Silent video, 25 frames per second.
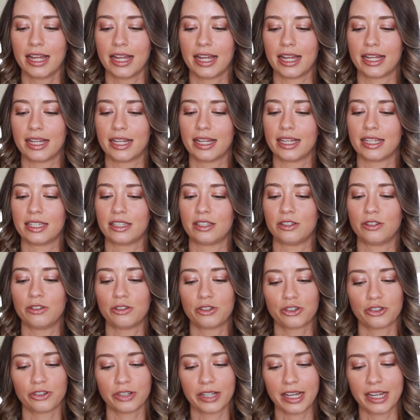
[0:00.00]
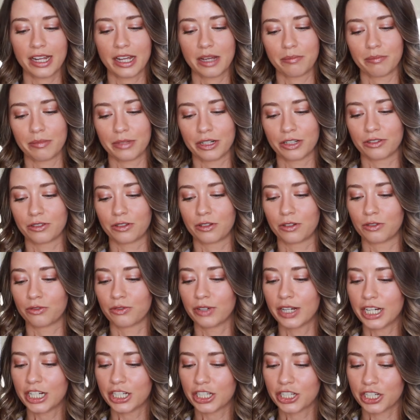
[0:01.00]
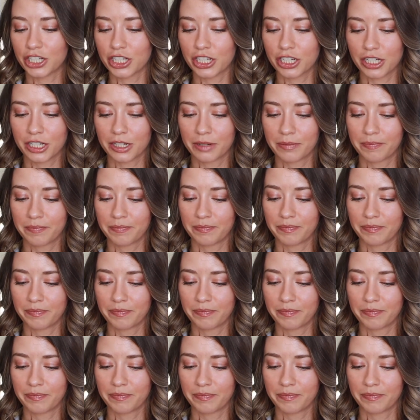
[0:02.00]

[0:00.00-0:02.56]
It is nutrient and mineral rich.